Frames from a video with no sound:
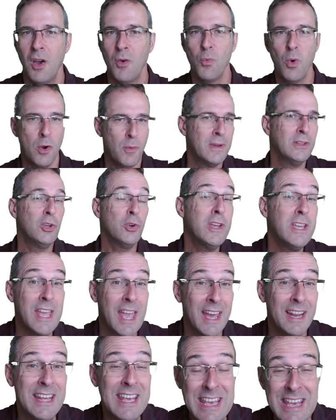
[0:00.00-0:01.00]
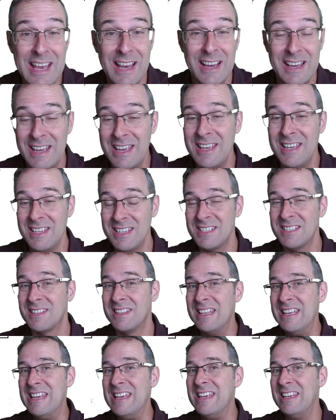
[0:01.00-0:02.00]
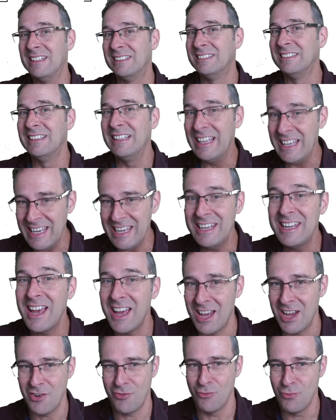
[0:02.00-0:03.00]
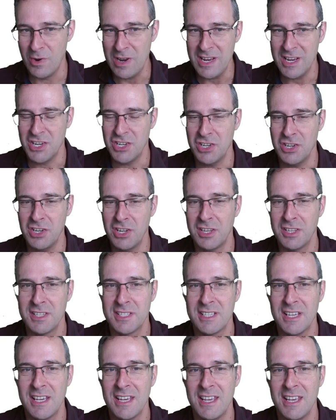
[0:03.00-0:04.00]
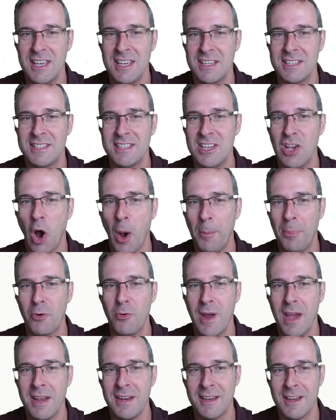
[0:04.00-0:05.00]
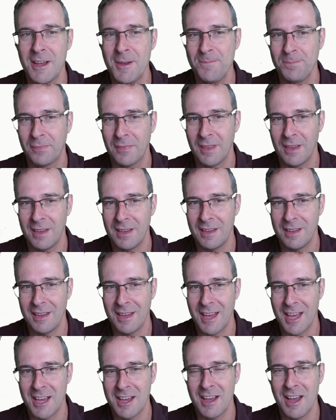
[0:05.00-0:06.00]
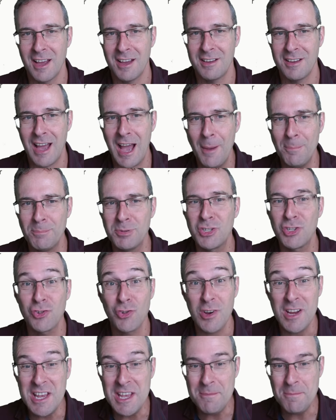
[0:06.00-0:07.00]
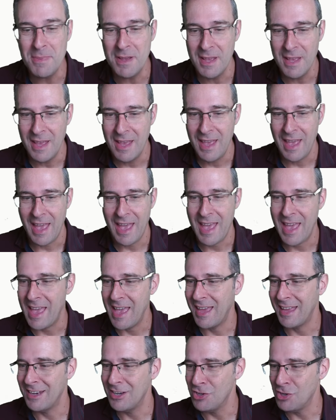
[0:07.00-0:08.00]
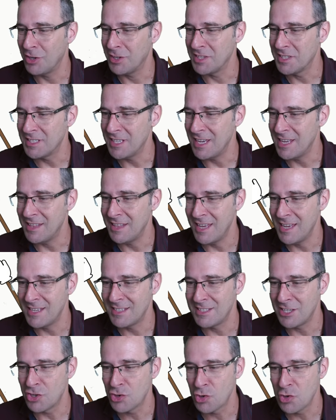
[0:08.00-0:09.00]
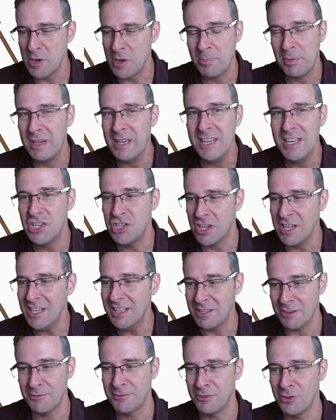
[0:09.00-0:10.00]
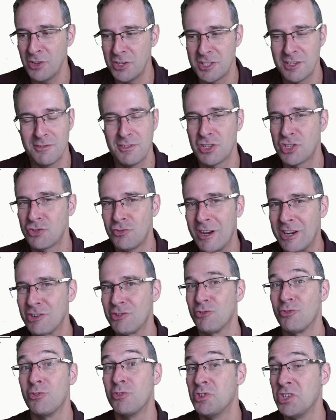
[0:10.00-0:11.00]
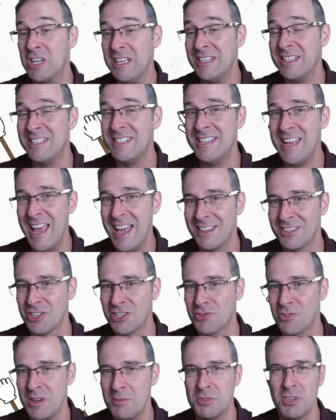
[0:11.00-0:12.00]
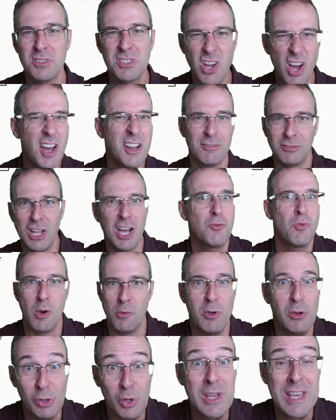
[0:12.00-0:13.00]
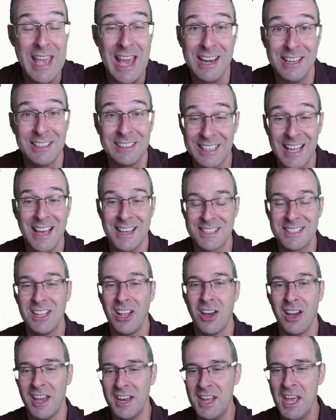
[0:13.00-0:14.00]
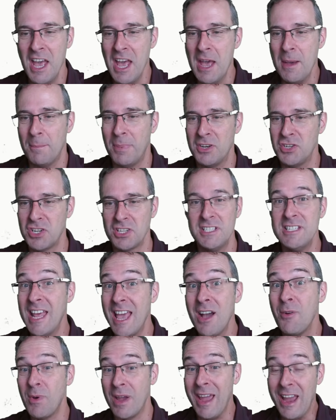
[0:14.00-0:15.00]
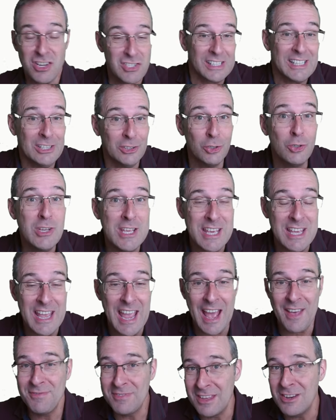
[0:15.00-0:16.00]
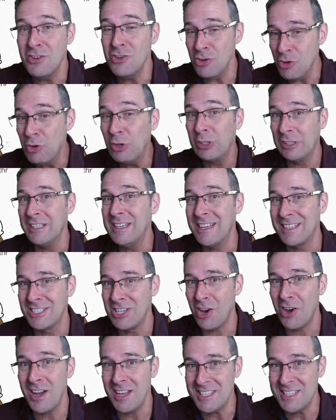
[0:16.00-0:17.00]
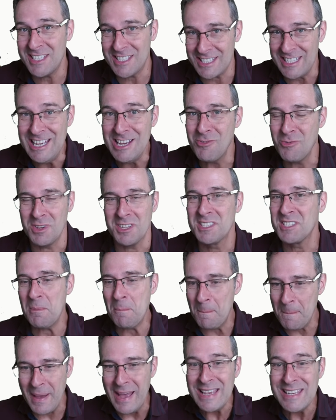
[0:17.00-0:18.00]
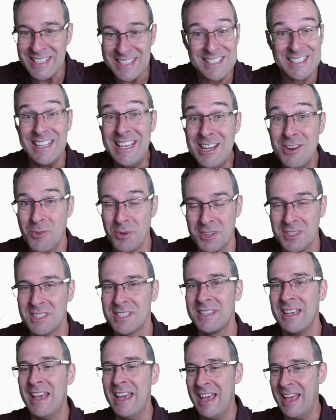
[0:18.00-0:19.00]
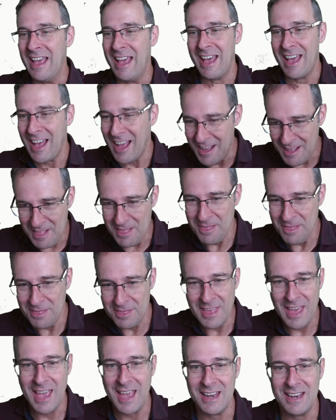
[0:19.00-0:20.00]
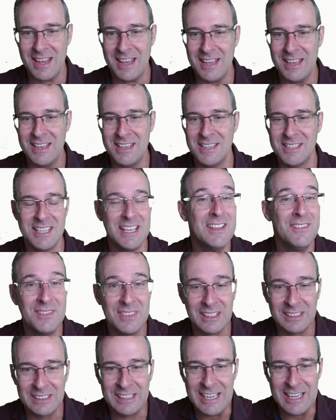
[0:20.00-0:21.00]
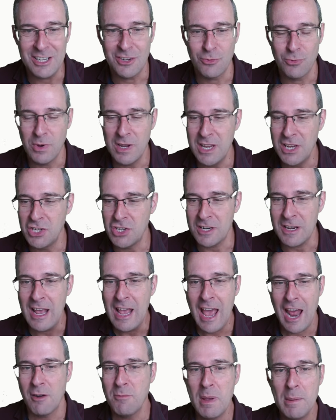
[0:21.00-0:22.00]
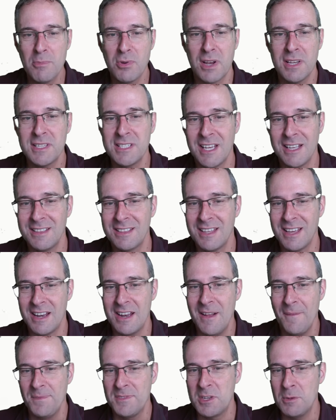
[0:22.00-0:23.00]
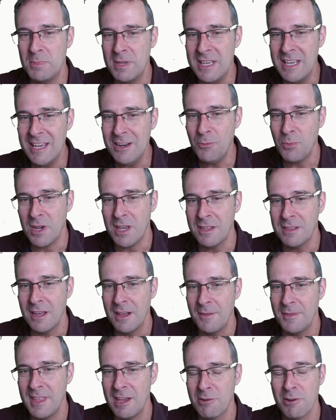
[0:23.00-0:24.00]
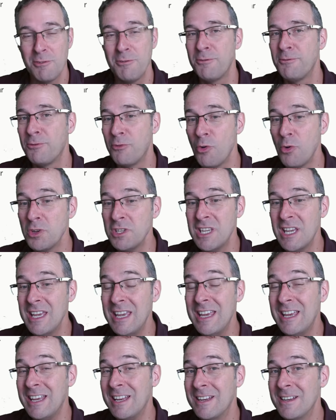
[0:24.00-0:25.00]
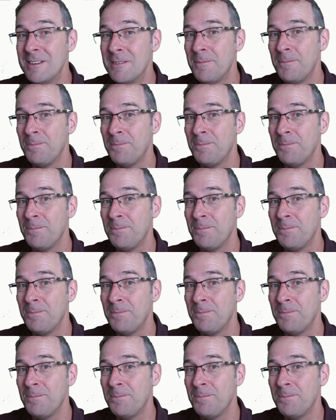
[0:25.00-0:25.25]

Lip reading: What we're looking at here is the leader region. You can see here's the operator upstream, and you can see there's the TRPE gene, the first of the structural genes downstream. So it's kind of like what we were looking at in the last slide, but just now we're actually looking at the nucleotide sequence, the base sequence that is in the leader region. And remember I said that to begin with, there are 14